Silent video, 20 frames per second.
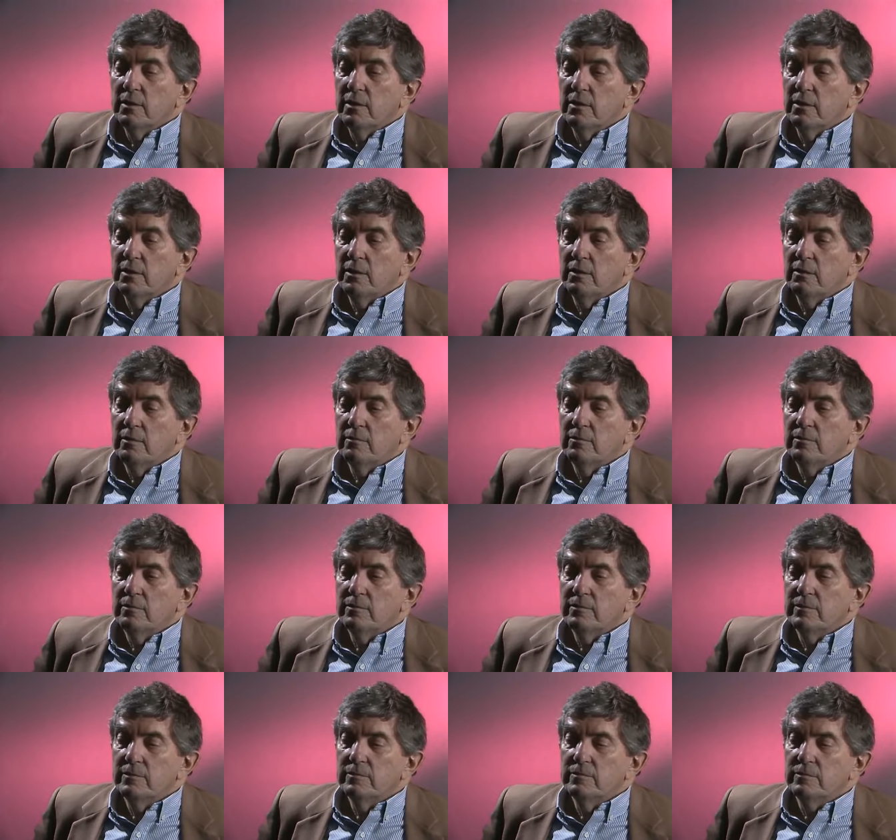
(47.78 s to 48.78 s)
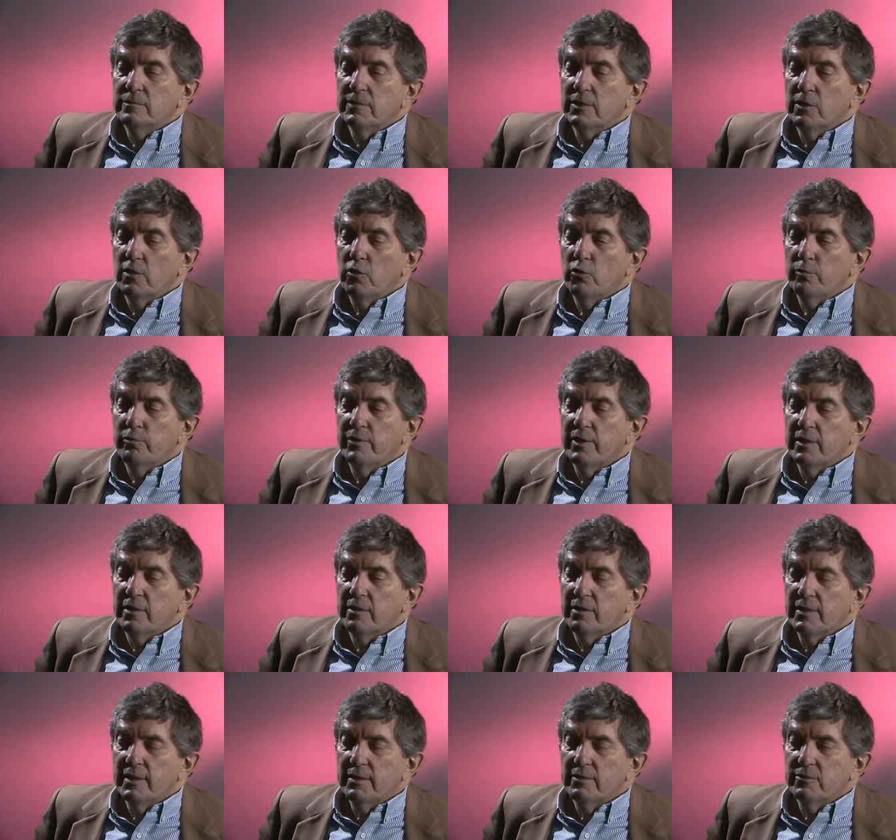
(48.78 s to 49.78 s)
uh, the Globe
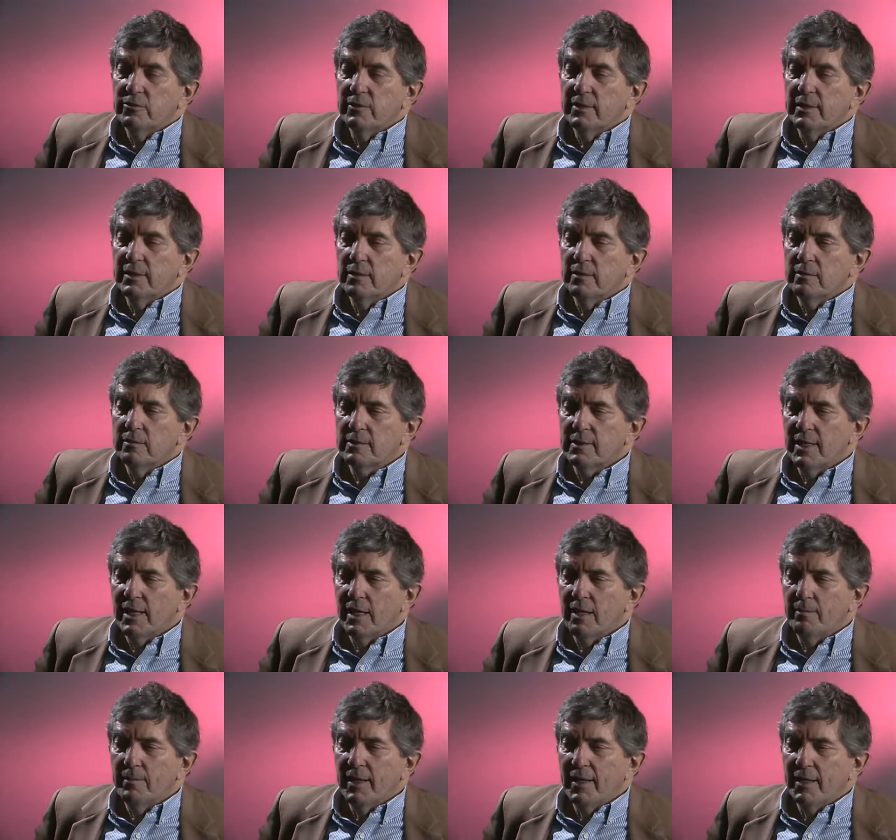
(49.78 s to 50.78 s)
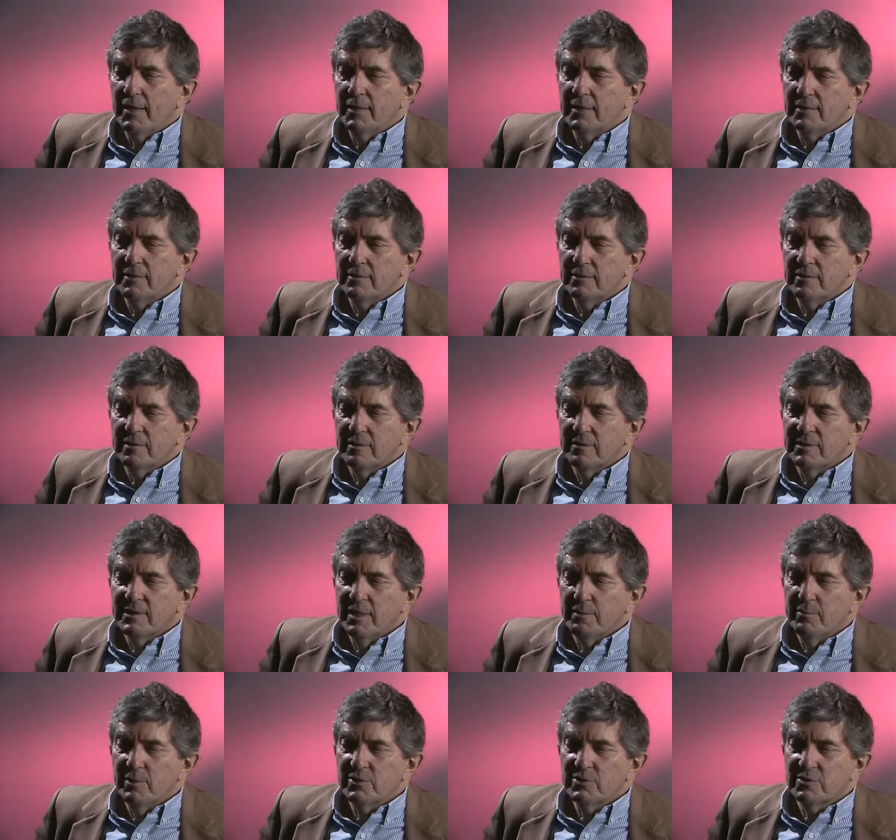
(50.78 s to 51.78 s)
Theater there, doing uh, Caliban and The
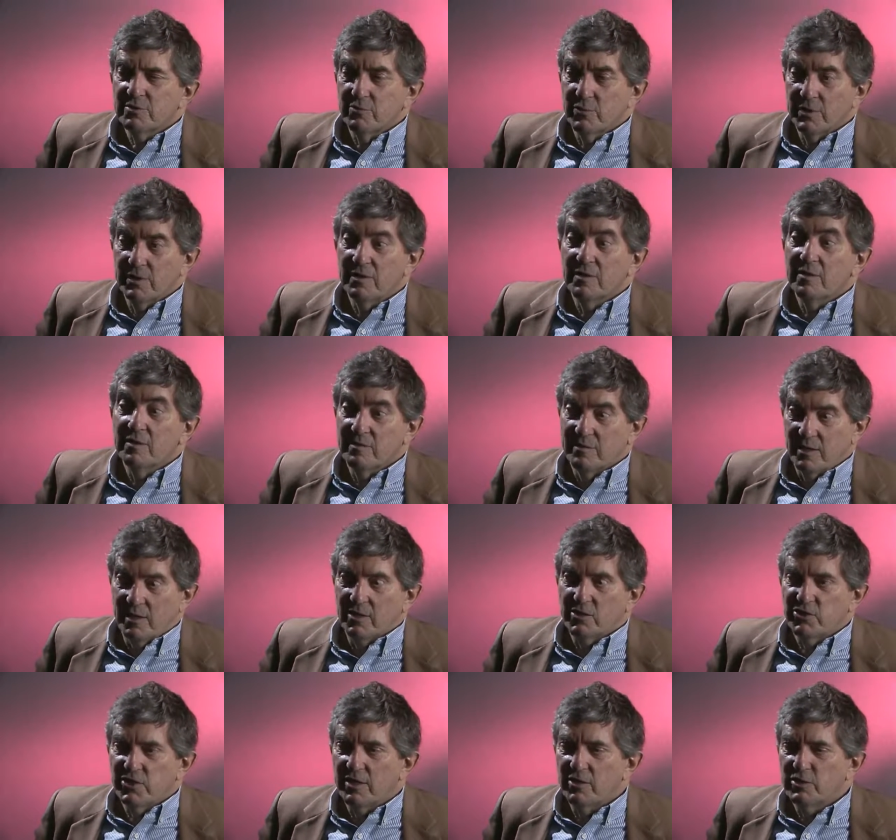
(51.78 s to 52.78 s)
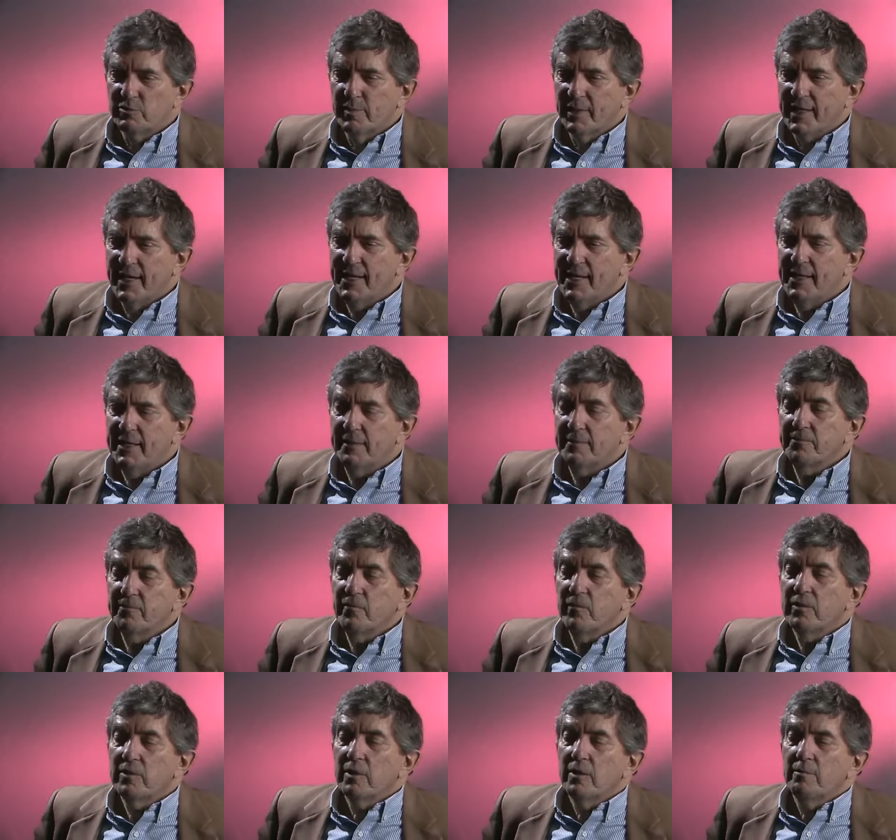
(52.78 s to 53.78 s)
Tempest when Dark Shadows began.
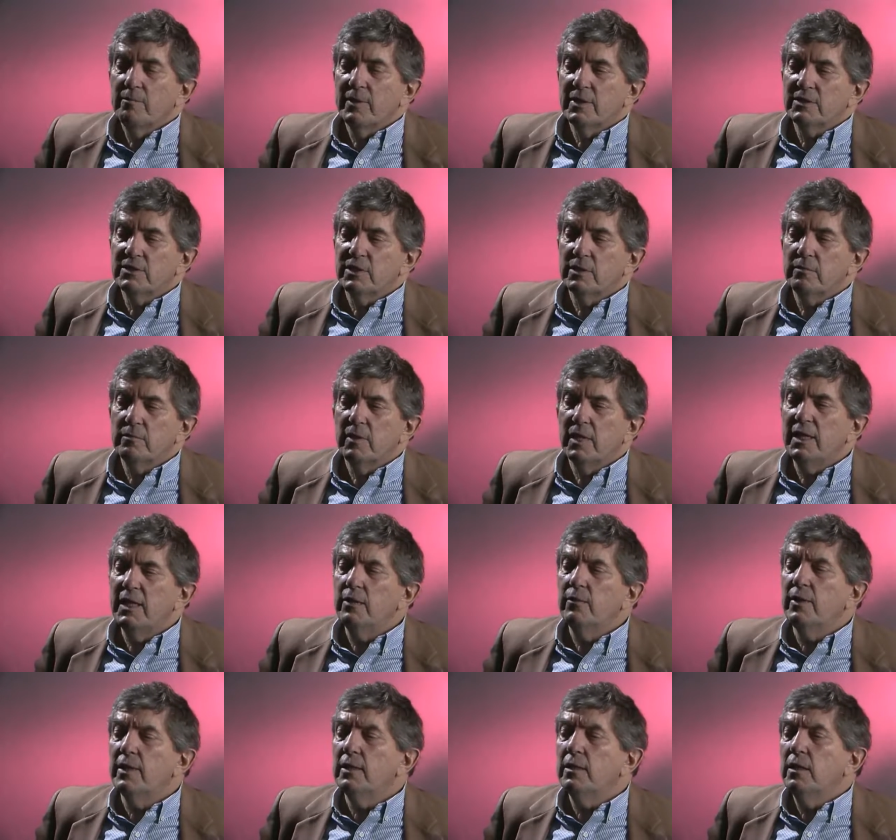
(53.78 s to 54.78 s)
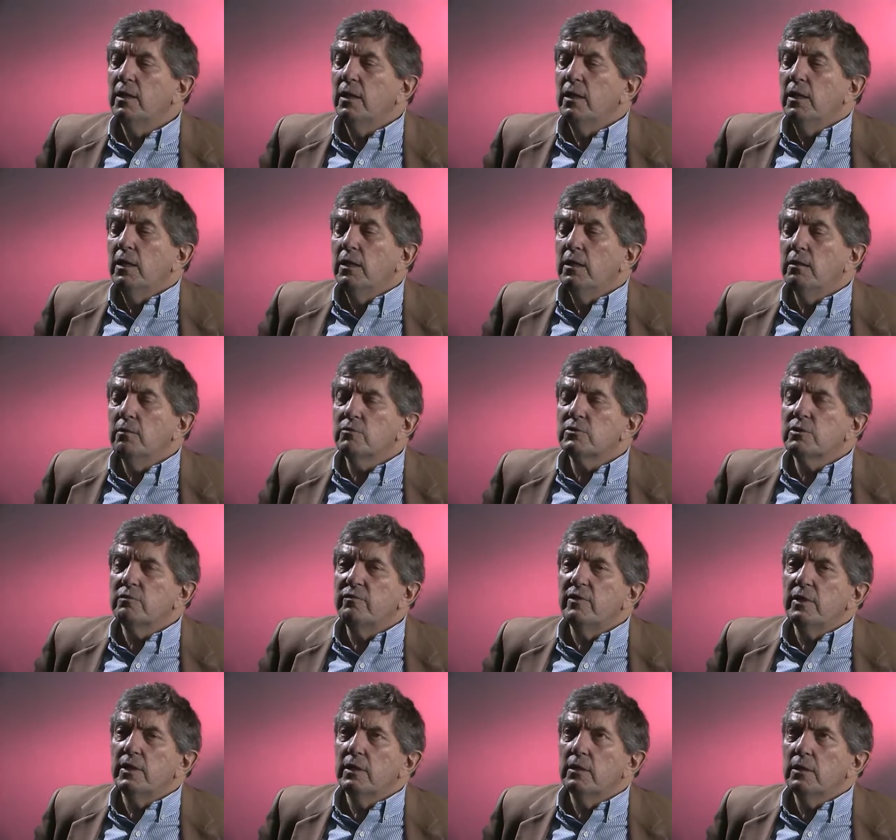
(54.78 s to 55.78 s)
But um, anyway, it was a
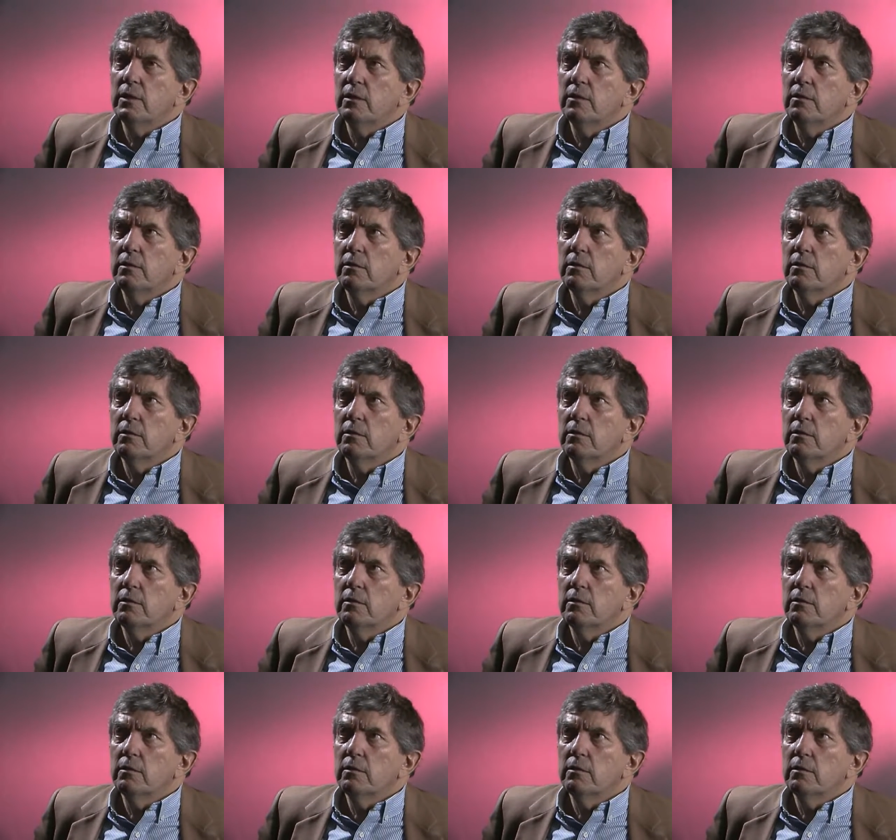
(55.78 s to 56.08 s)
very